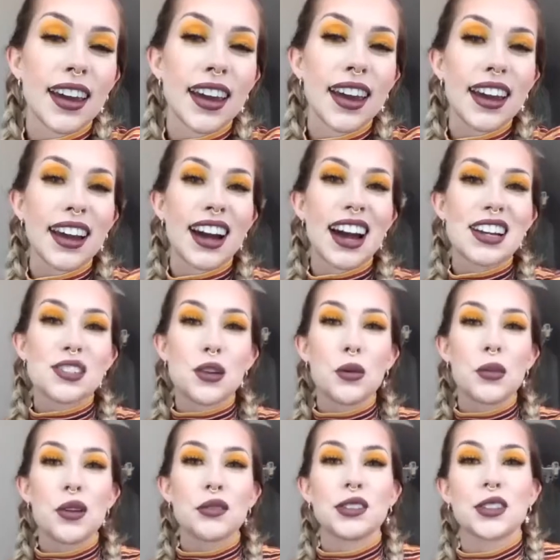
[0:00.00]
guys, hope
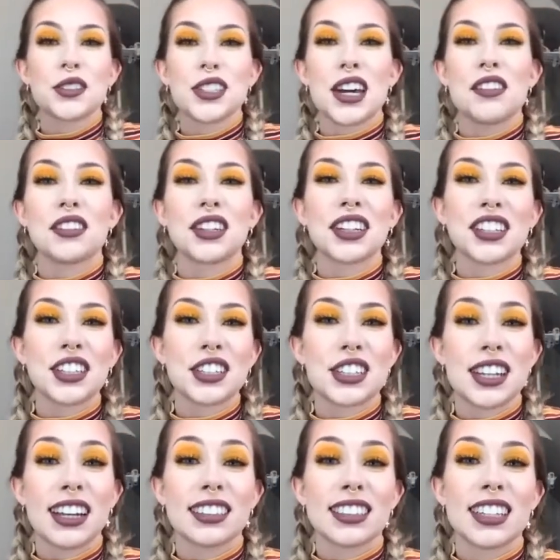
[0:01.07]
everyone's having a good
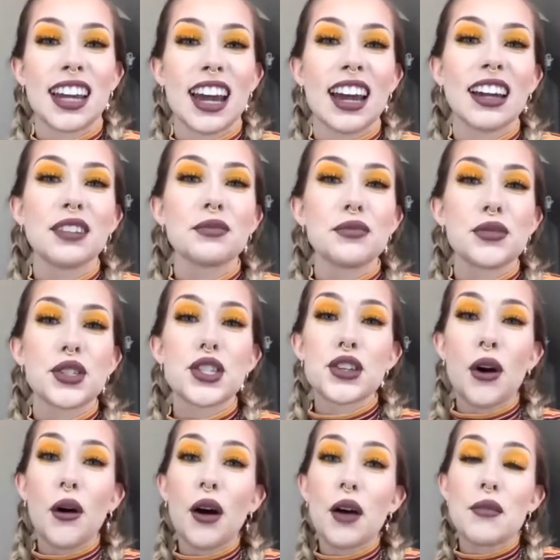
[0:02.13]
day today.
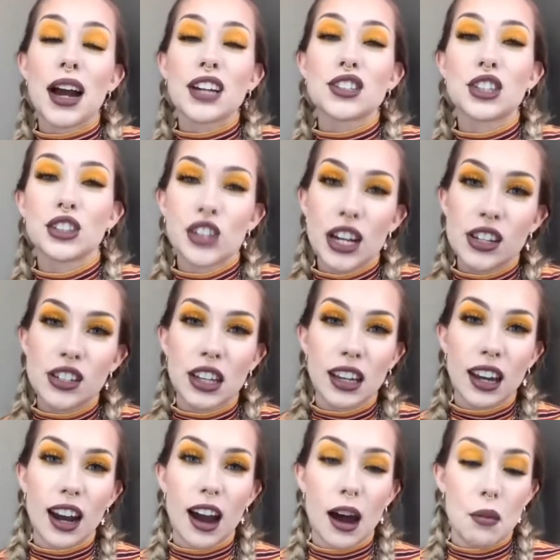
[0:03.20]
So I'm actually changing
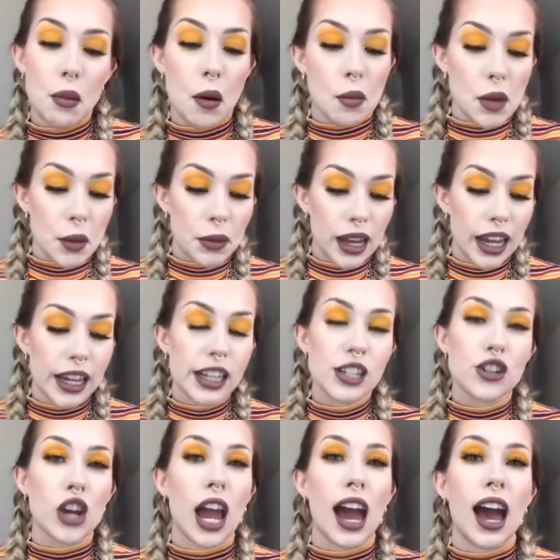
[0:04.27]
it up on my
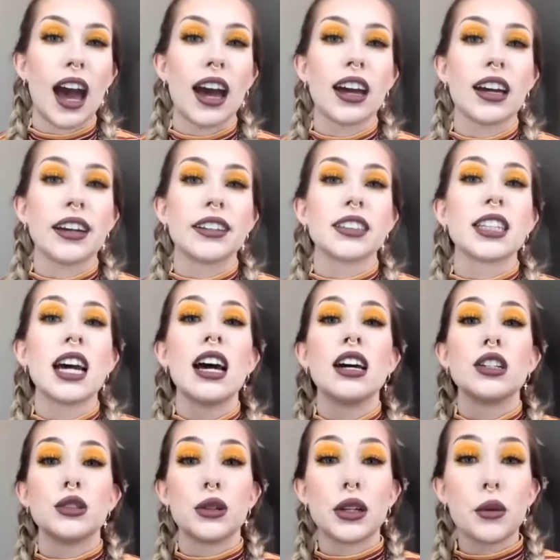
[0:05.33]
page and
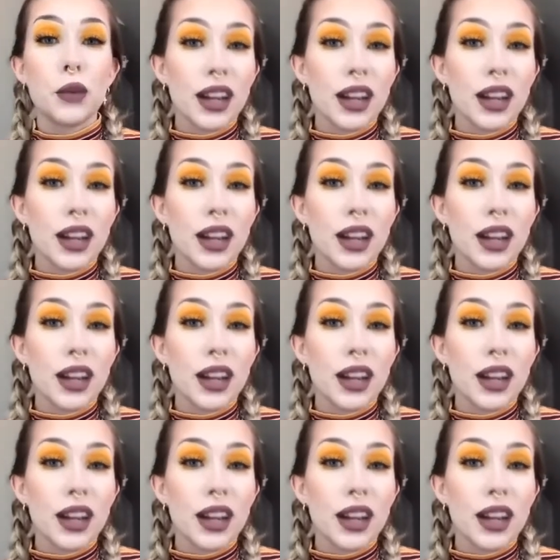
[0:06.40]
doing a wig